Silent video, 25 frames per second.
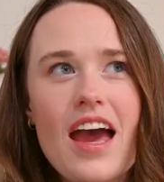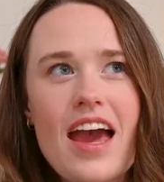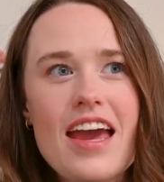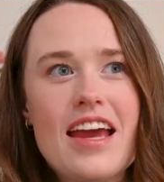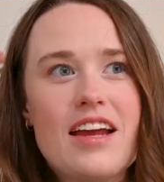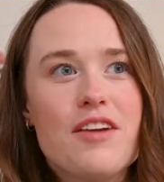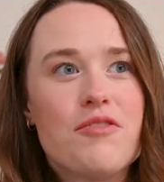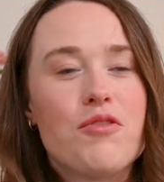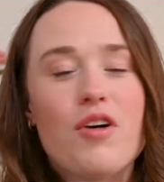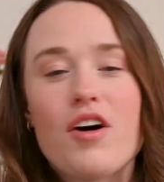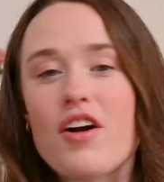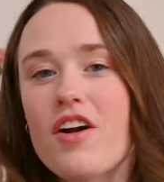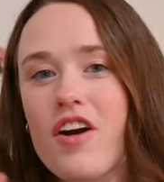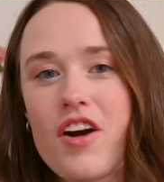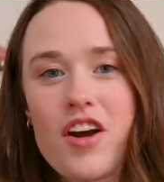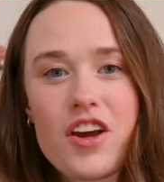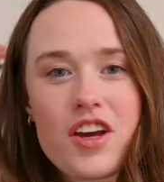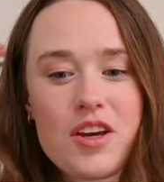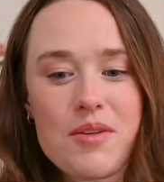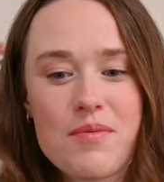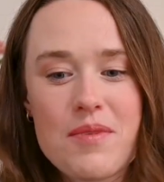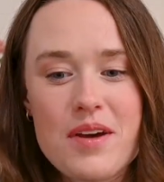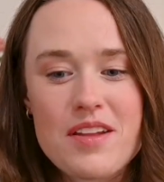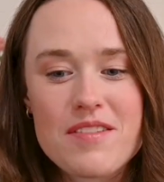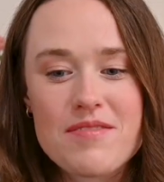In one
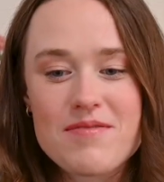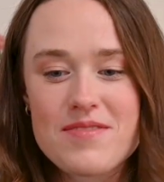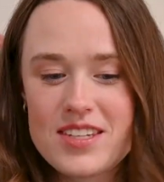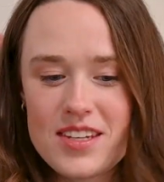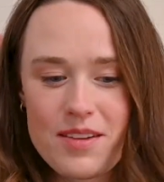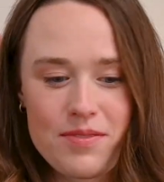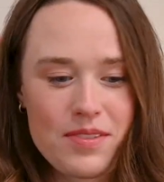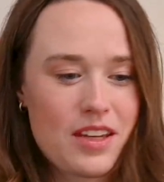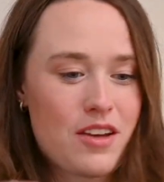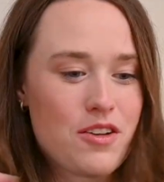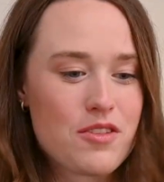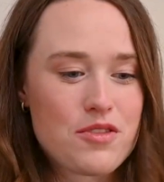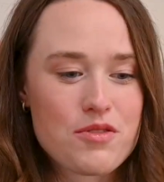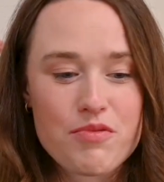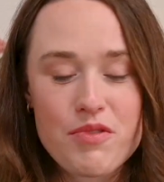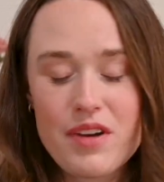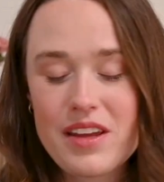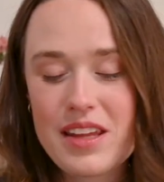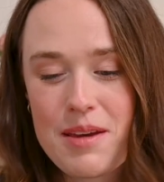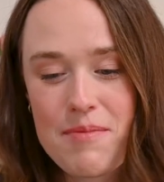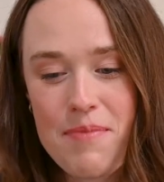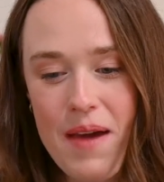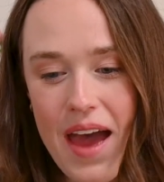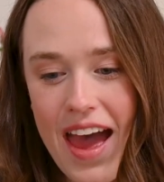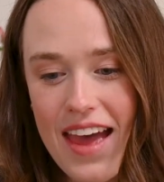argument, something goes
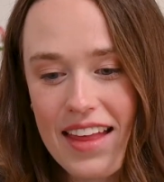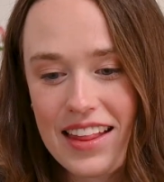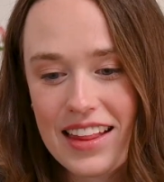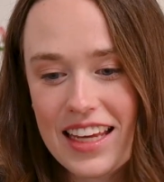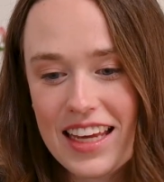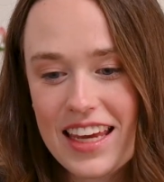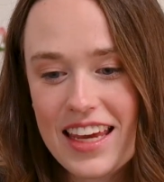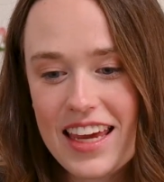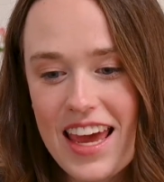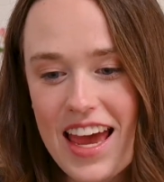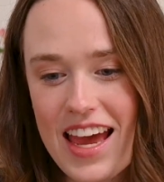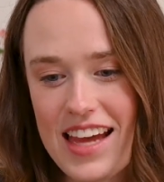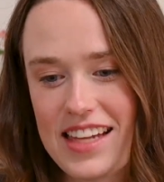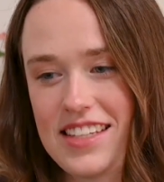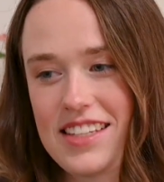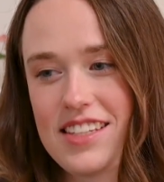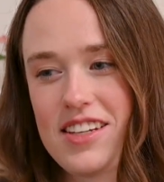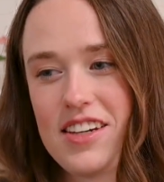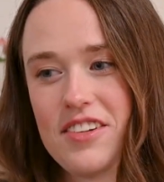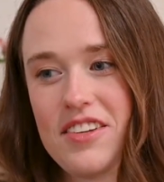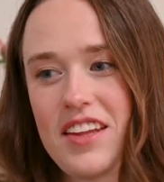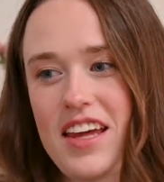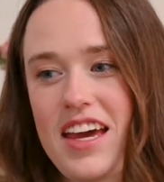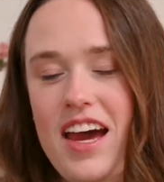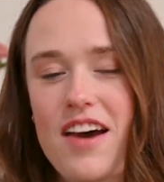really badly, and
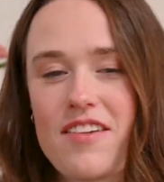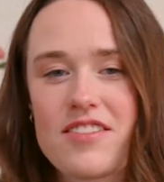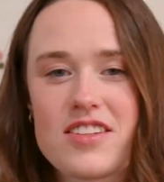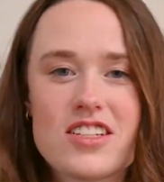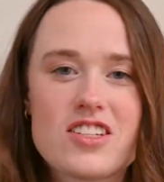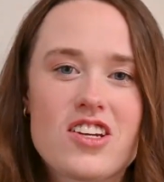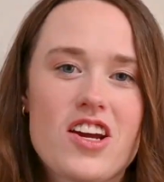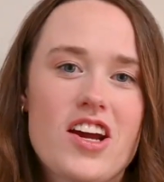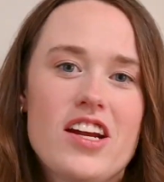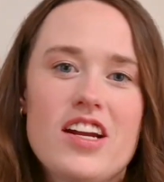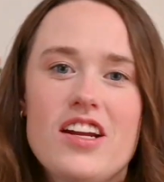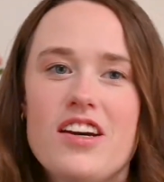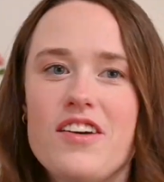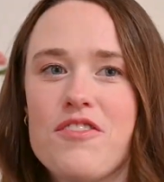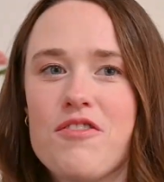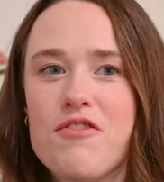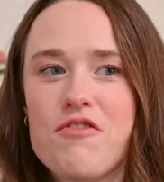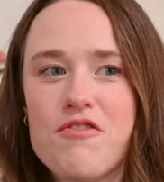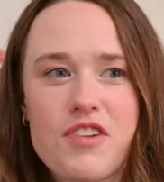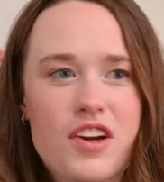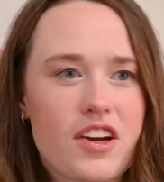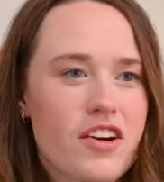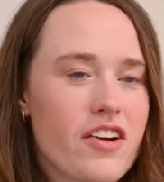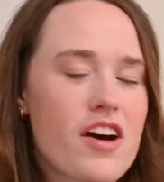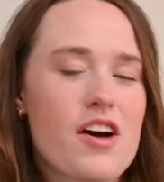so they have to try to
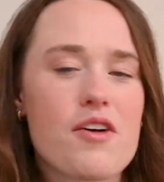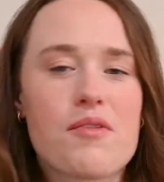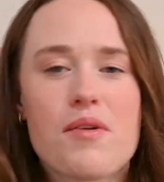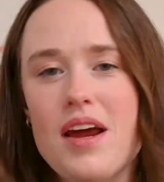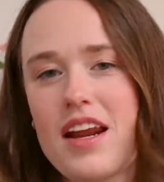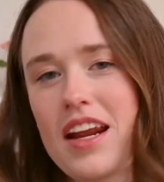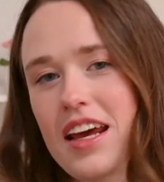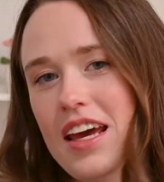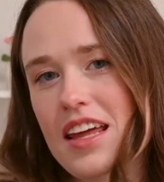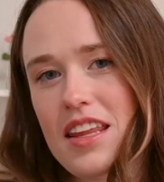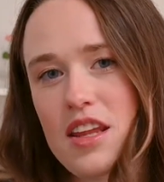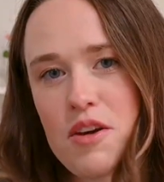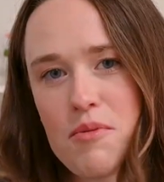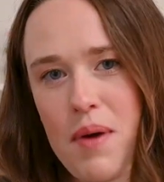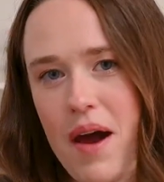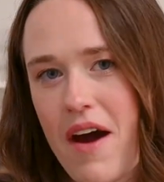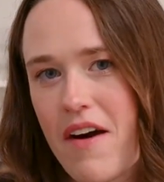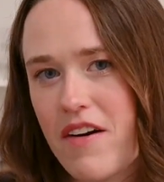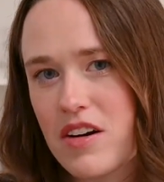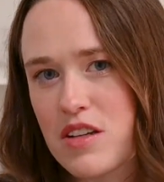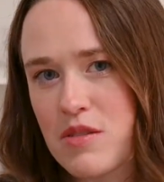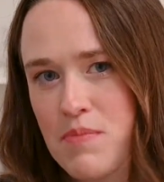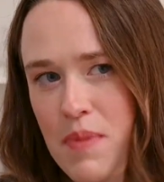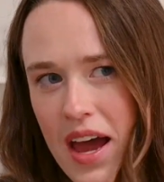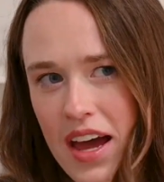figure out a way to get their
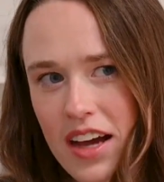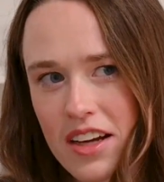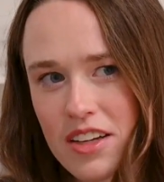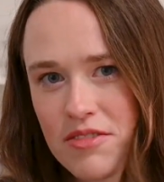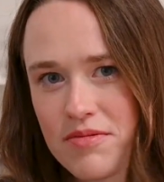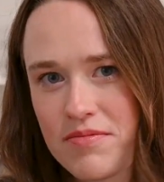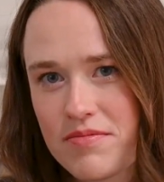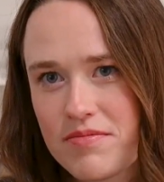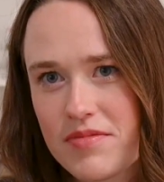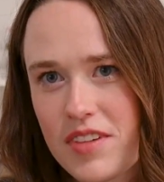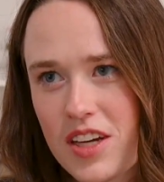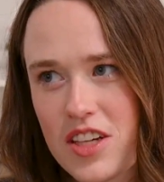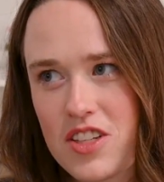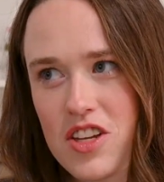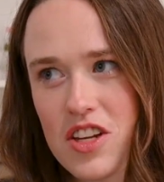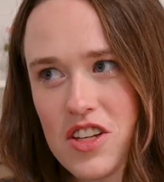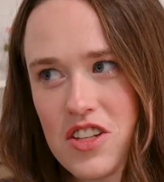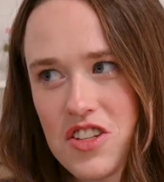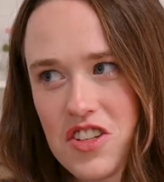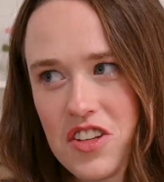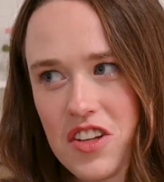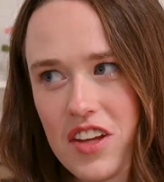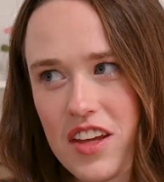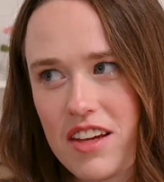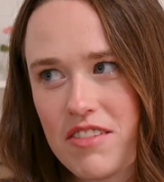powers back,
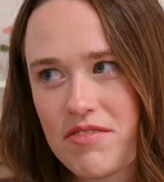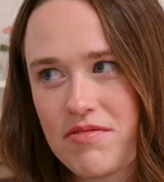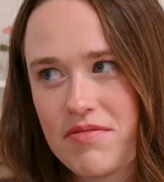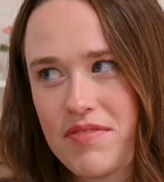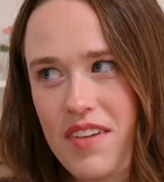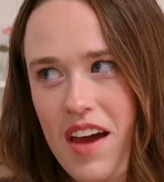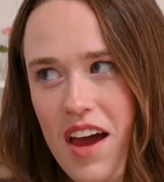essentially,